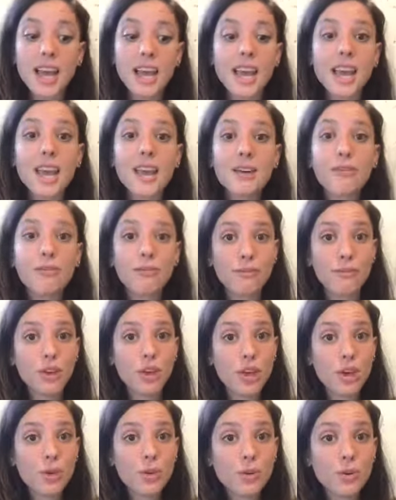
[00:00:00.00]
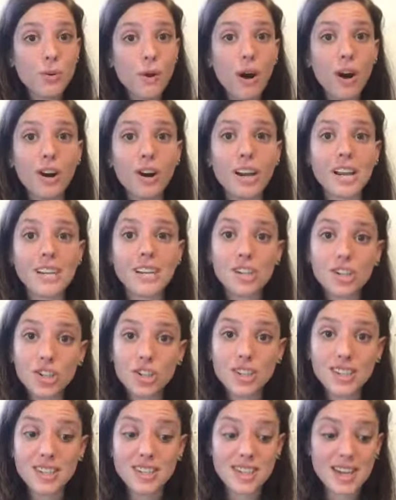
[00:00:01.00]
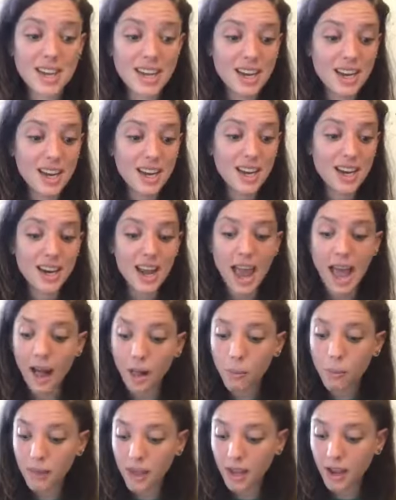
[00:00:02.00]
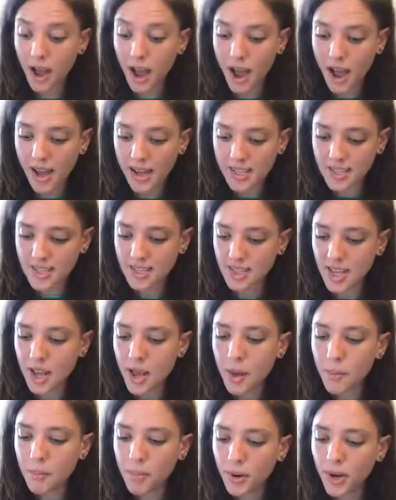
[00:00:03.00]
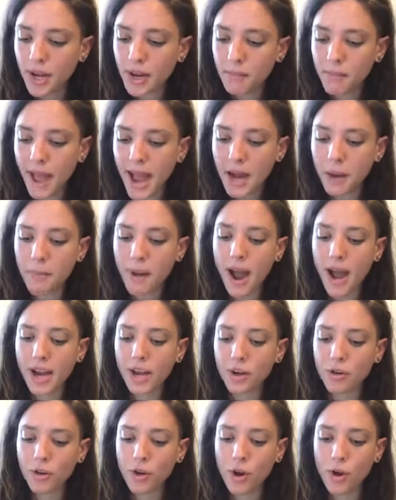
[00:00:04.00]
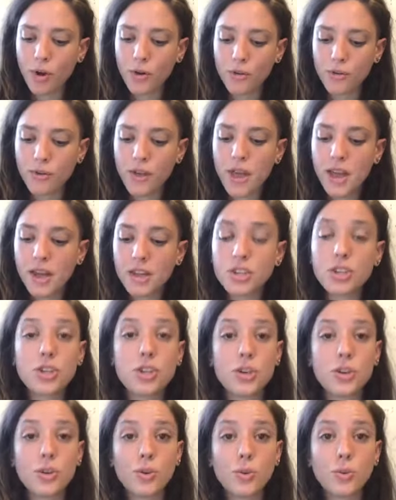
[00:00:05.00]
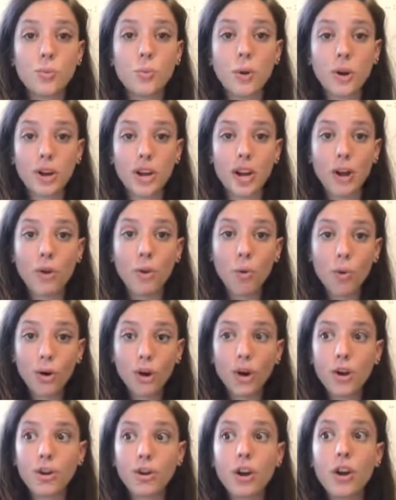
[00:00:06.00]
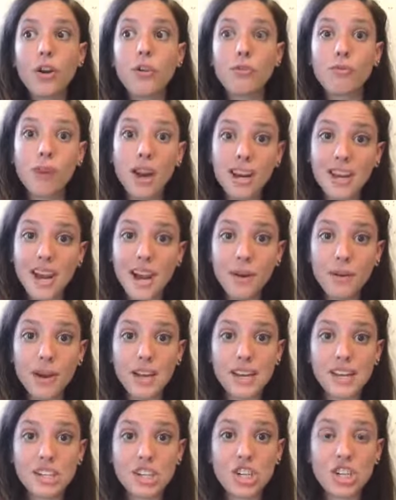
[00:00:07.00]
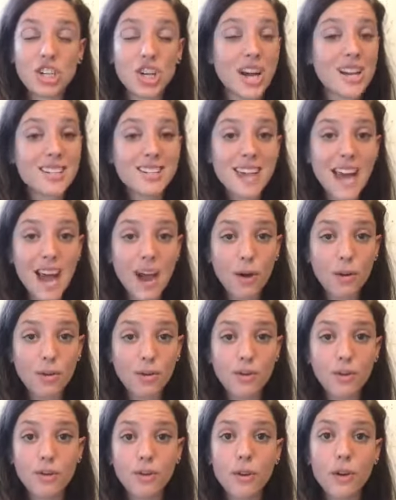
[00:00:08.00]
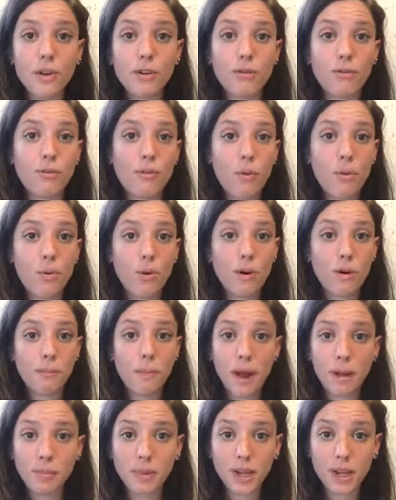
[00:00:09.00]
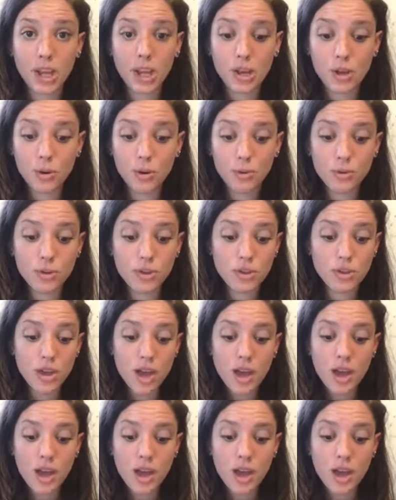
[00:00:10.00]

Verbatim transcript: If you are interested in helping us bring back Pine Grove to working order, right now it is shut down for public use